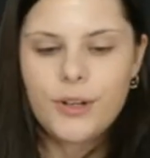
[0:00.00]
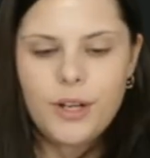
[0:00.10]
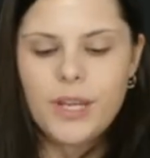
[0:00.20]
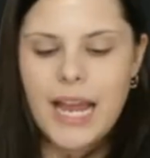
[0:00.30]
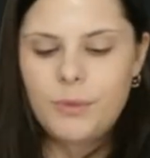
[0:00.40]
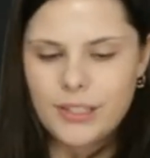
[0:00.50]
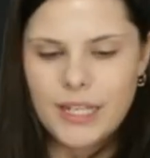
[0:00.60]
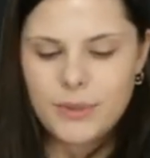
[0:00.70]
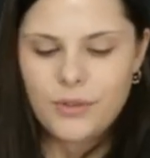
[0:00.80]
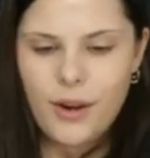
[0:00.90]
Yeah. For
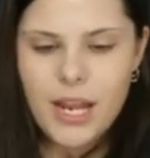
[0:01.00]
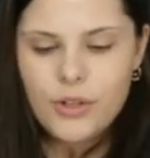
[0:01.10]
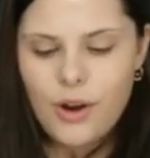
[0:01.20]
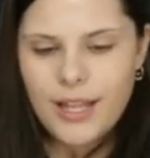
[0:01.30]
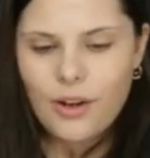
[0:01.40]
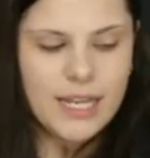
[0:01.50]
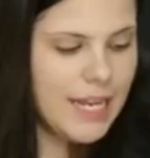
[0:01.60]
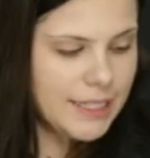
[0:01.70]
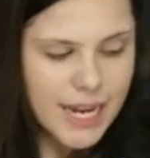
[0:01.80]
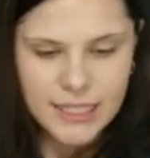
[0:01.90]
anyone who
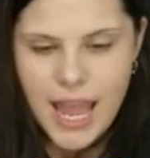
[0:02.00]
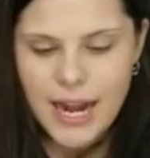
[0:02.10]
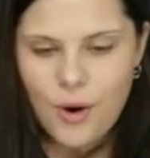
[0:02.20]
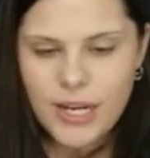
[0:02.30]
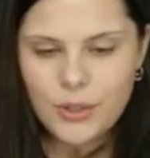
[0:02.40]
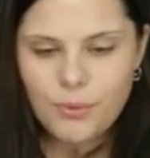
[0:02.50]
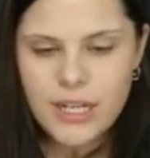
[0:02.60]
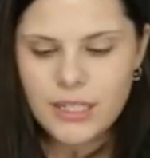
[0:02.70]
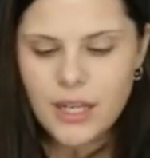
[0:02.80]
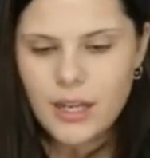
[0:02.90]
wants
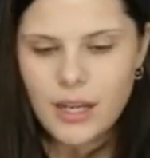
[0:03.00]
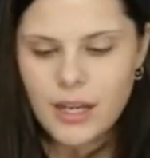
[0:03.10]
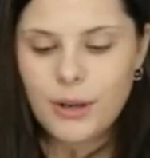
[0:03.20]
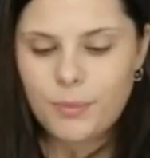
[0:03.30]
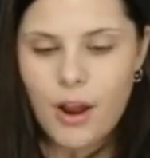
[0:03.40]
to